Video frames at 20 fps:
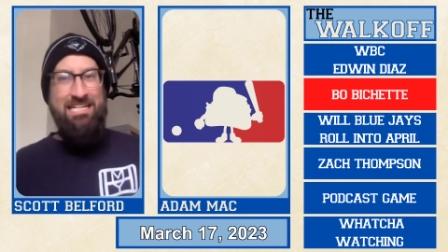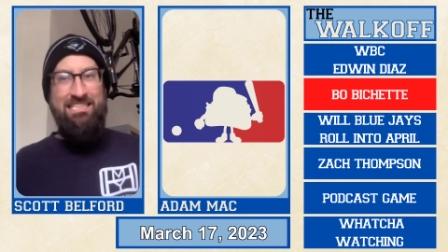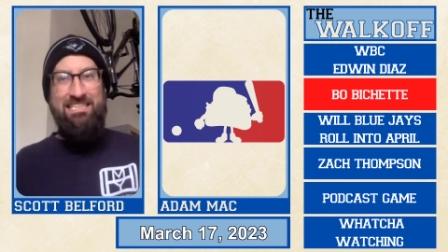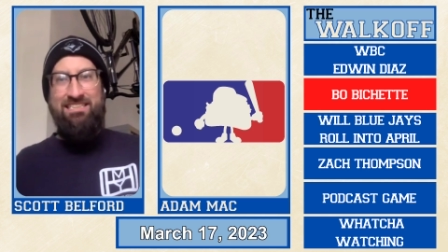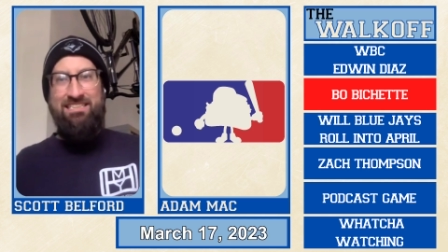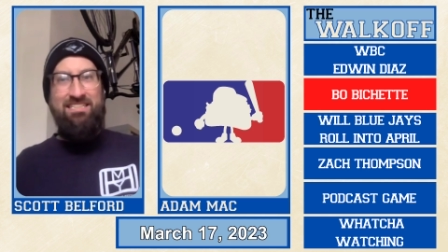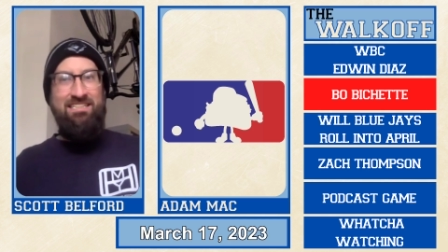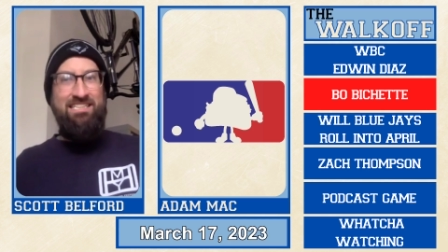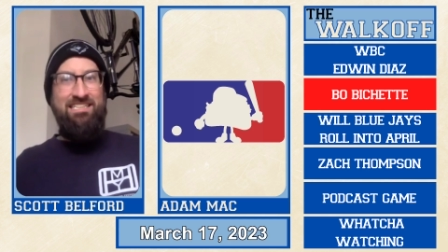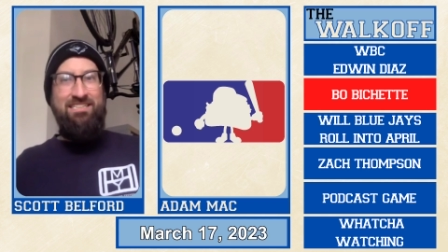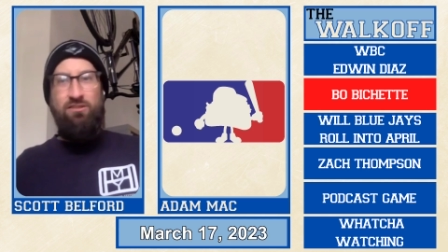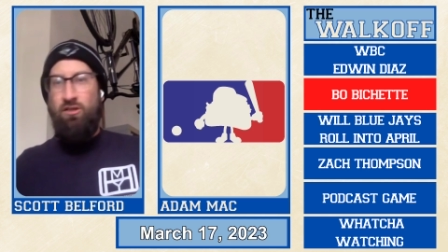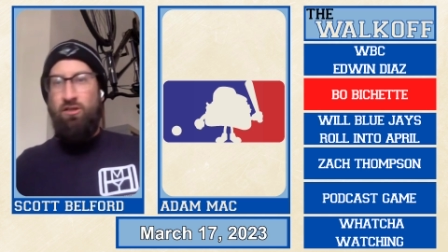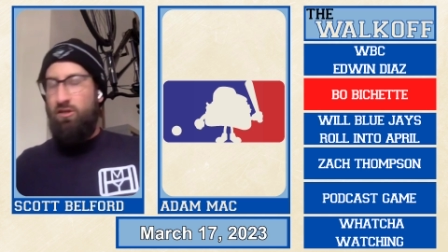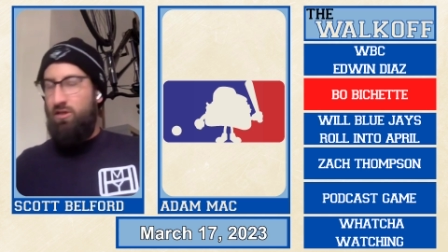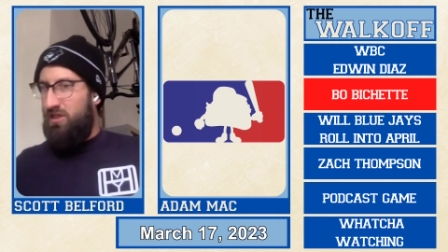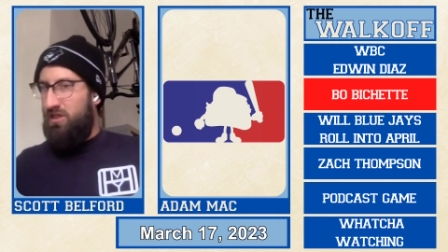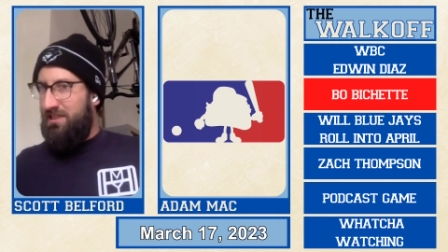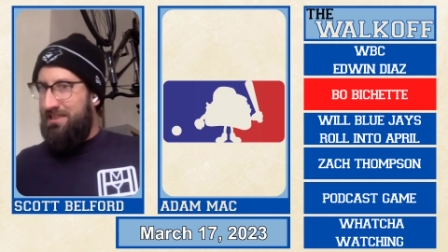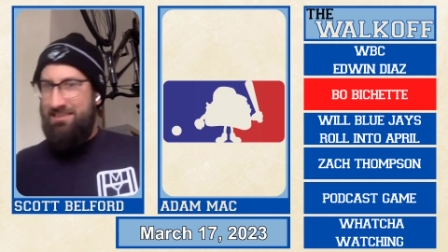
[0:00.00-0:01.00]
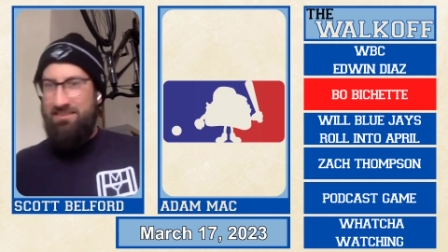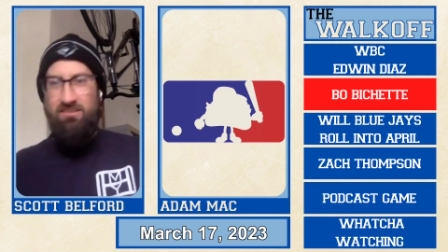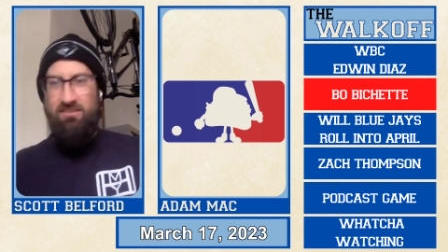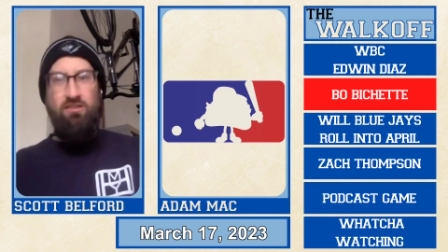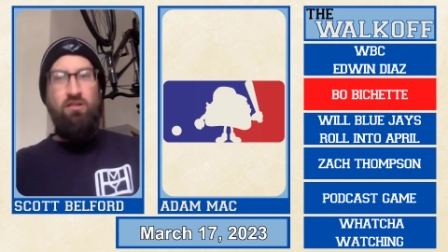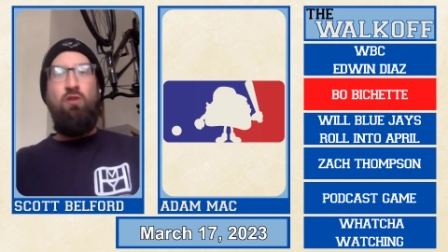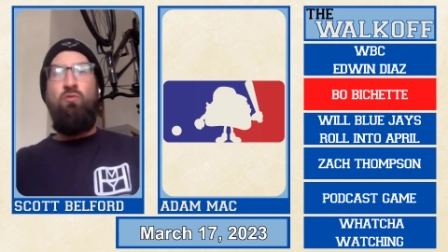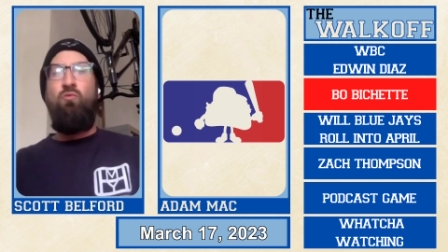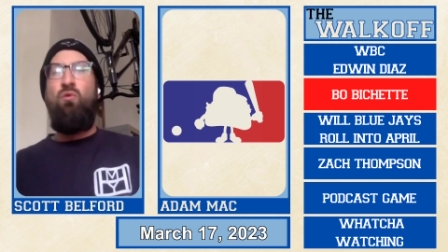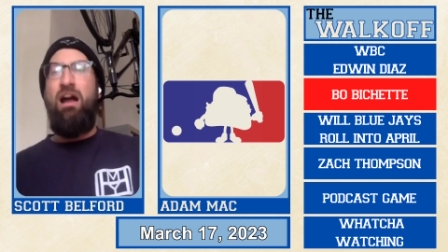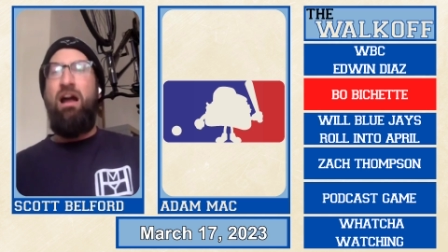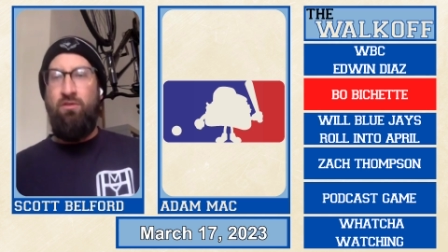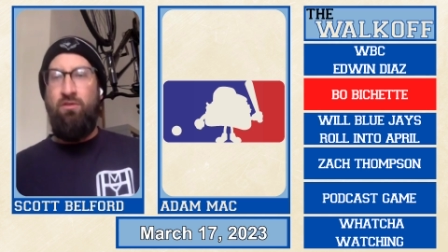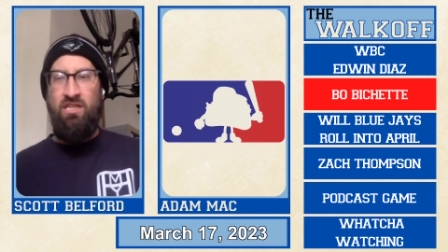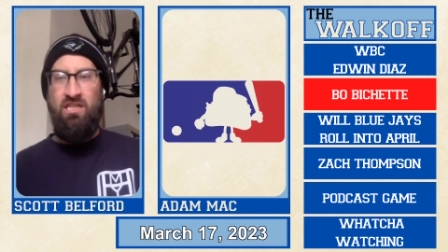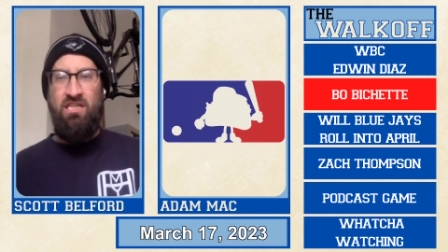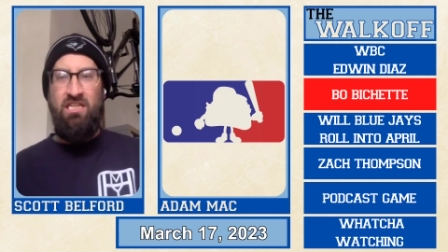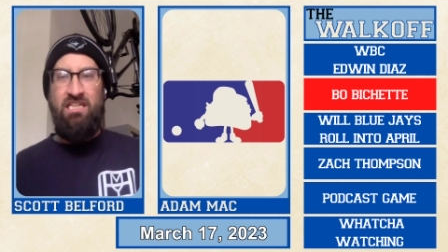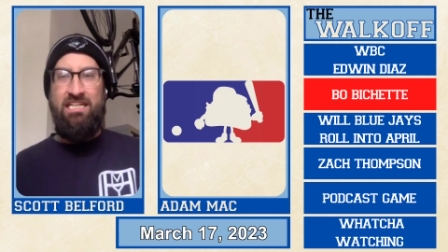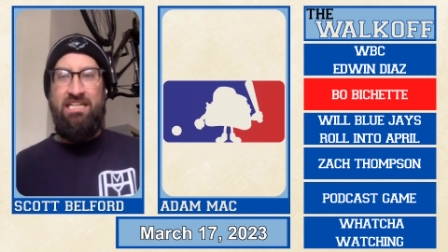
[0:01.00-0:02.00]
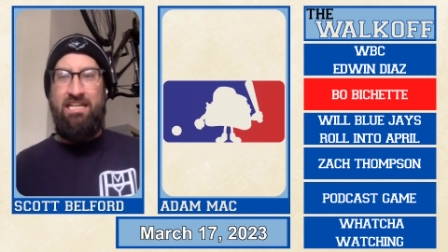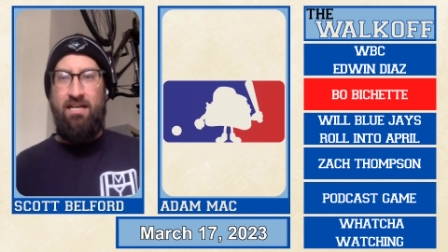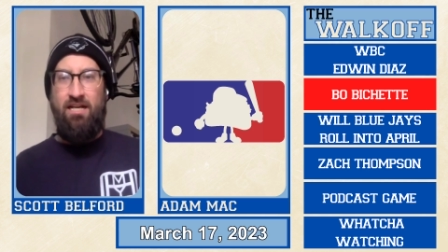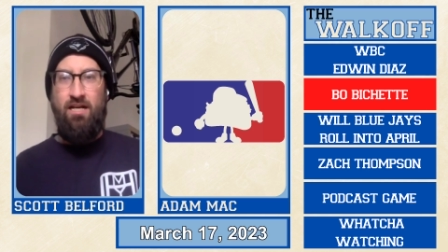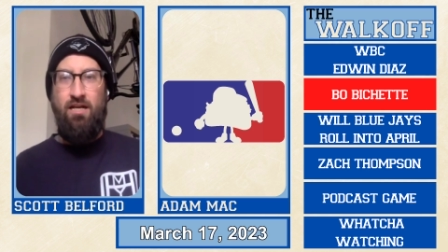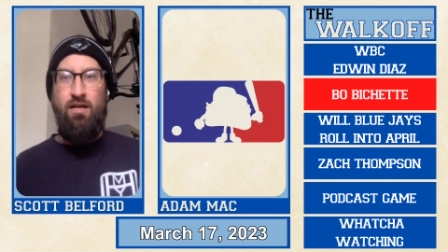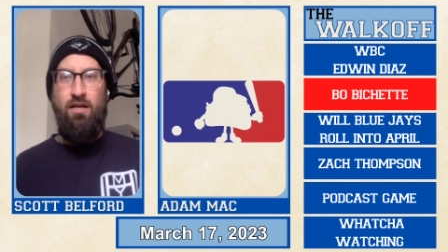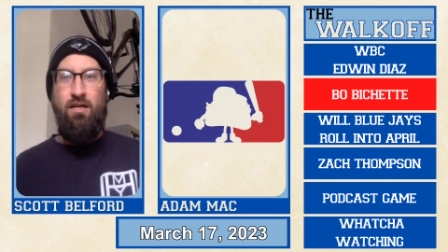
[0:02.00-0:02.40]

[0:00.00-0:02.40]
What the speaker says: These are lists around the league.